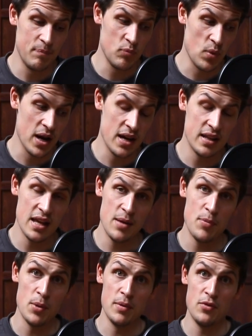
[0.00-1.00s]
where they
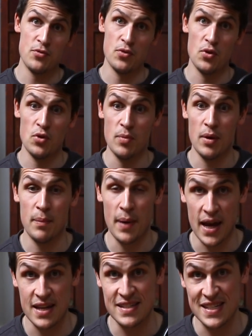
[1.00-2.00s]
put me through my
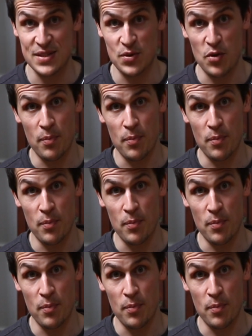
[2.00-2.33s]
paces with